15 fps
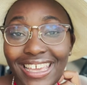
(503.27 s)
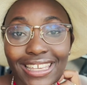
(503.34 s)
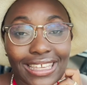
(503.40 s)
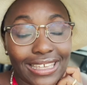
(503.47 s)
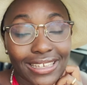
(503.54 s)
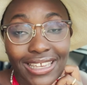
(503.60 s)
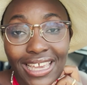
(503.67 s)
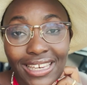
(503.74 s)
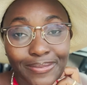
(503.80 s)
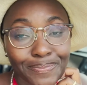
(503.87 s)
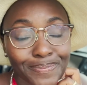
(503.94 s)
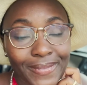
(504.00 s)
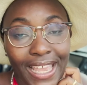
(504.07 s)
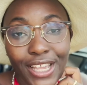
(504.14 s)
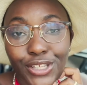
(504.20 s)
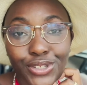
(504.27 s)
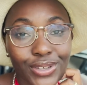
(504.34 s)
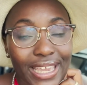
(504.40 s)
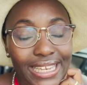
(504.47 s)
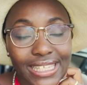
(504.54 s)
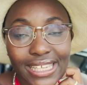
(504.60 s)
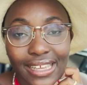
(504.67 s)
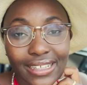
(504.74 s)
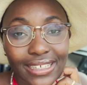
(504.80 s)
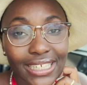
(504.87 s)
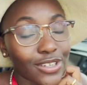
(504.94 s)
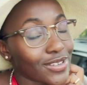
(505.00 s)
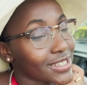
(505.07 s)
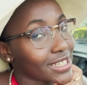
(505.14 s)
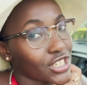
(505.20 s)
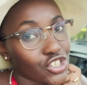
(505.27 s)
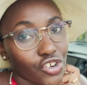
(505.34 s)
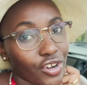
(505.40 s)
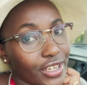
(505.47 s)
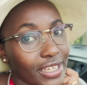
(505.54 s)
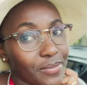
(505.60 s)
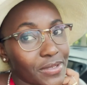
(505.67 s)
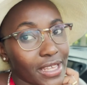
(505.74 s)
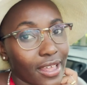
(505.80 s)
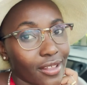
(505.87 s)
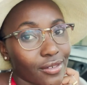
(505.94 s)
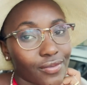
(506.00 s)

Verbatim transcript: Keenan as you can tell he was enjoying himself